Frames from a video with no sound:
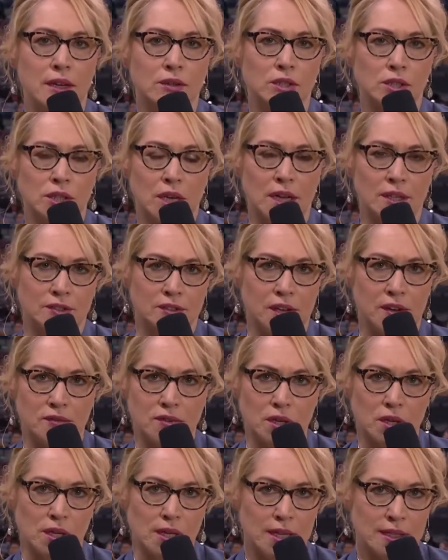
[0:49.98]
down shots
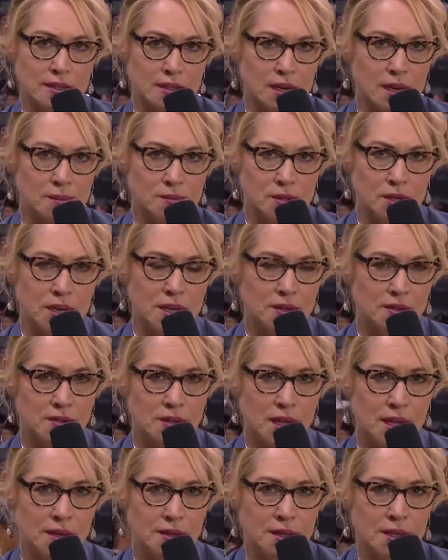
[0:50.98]
after Klay Thompson
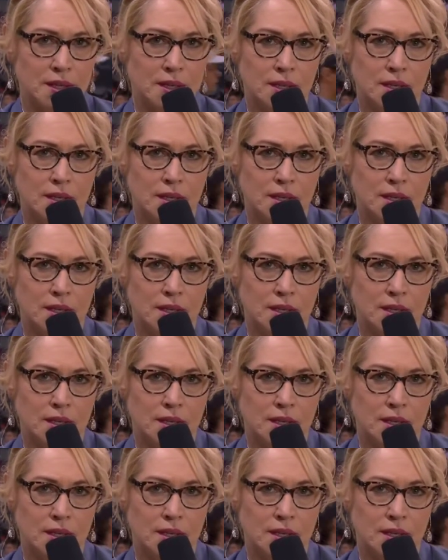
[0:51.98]
hits that,